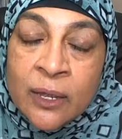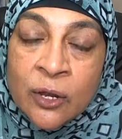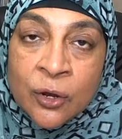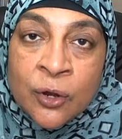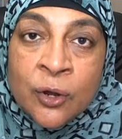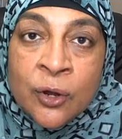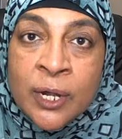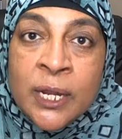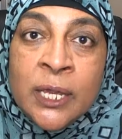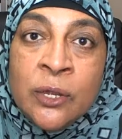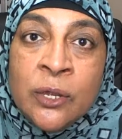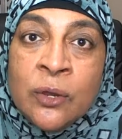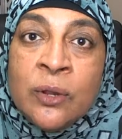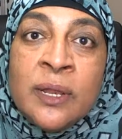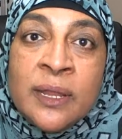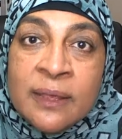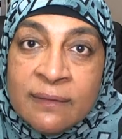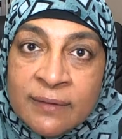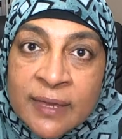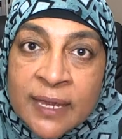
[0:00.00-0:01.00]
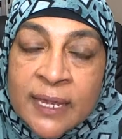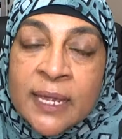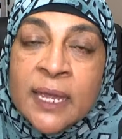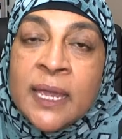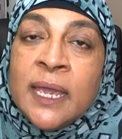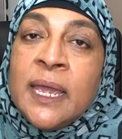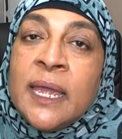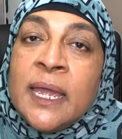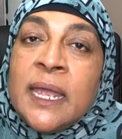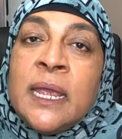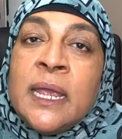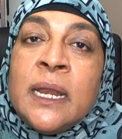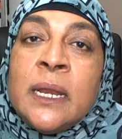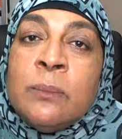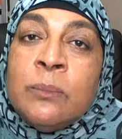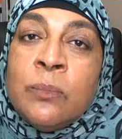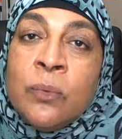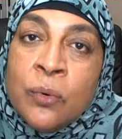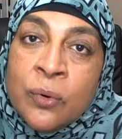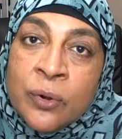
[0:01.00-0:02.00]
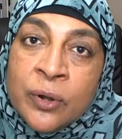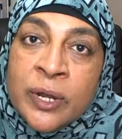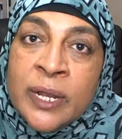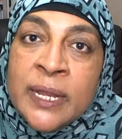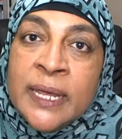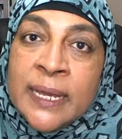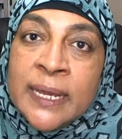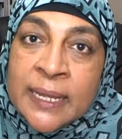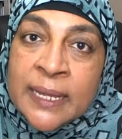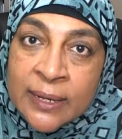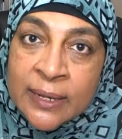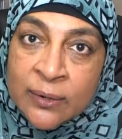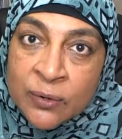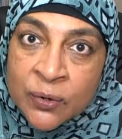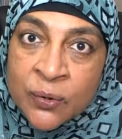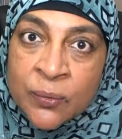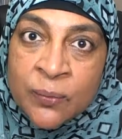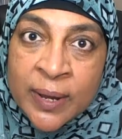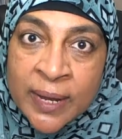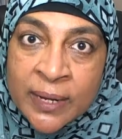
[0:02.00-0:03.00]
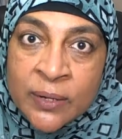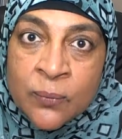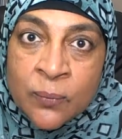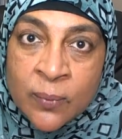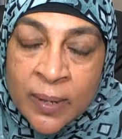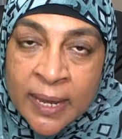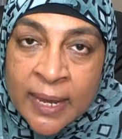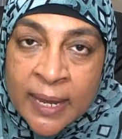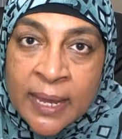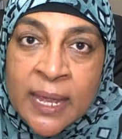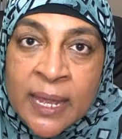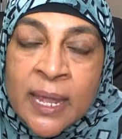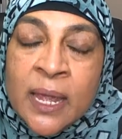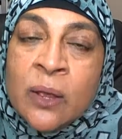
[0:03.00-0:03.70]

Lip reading: Earning your living in a morally correct way.